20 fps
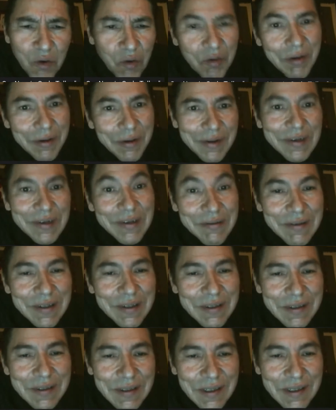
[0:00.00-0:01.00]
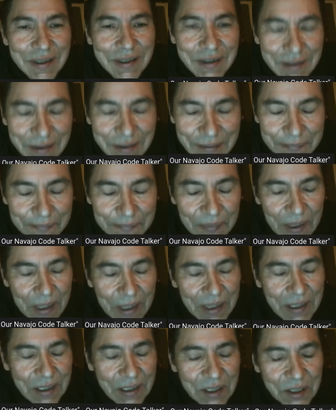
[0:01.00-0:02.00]
just order a new one, you know?
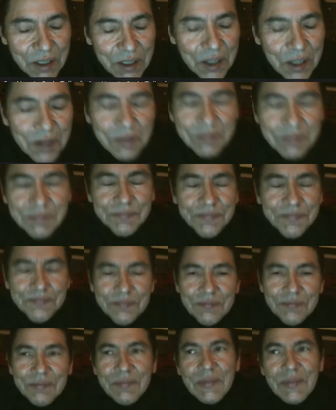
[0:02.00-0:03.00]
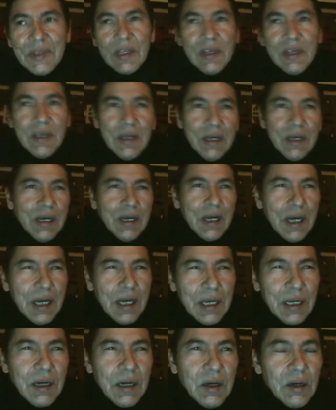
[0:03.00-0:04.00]
So
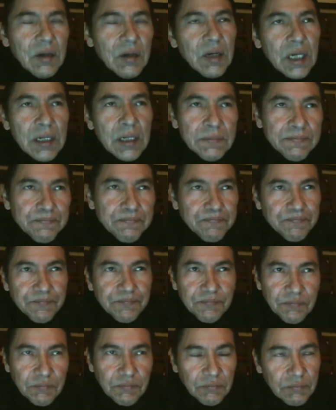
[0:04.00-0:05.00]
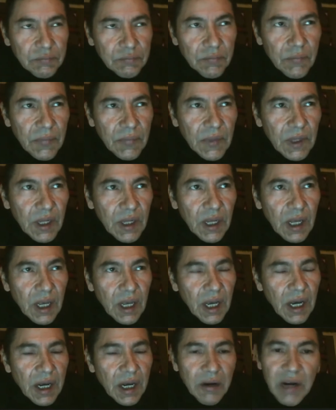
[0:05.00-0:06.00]
I go, I
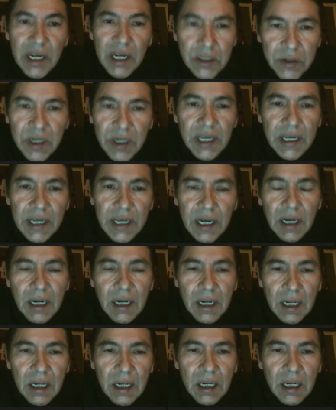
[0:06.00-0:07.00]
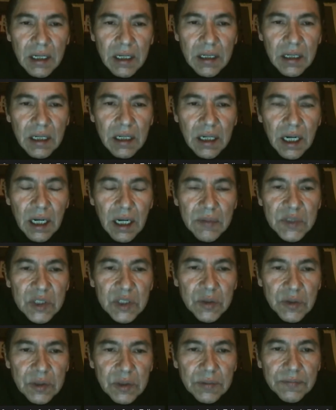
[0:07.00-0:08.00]
graduate
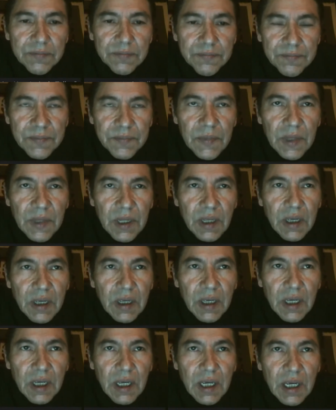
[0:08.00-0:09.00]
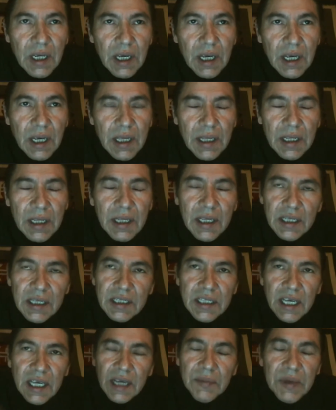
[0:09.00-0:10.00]
comm school, and then
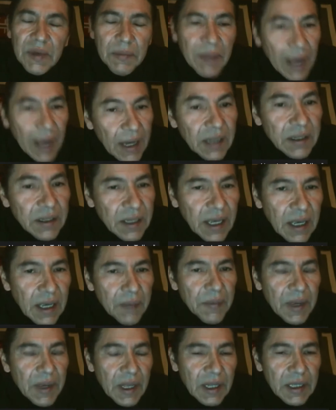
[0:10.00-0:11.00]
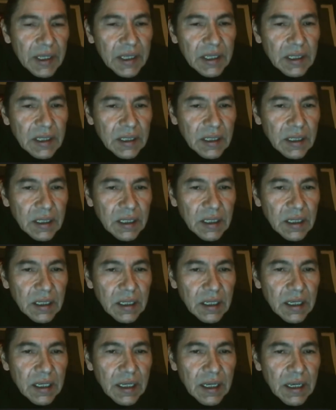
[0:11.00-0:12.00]
they take me back to Camp Elliott.
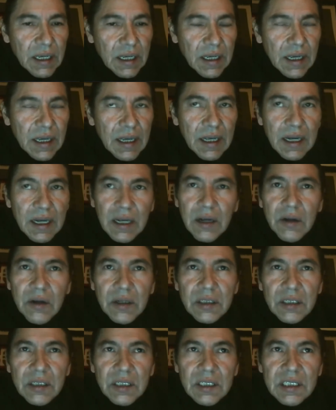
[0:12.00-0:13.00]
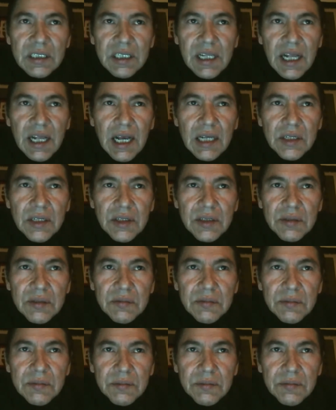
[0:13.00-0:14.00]
And I go into this
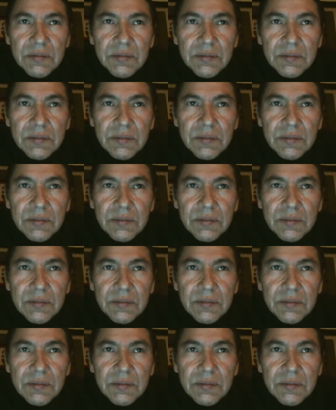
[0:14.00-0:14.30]
classroom,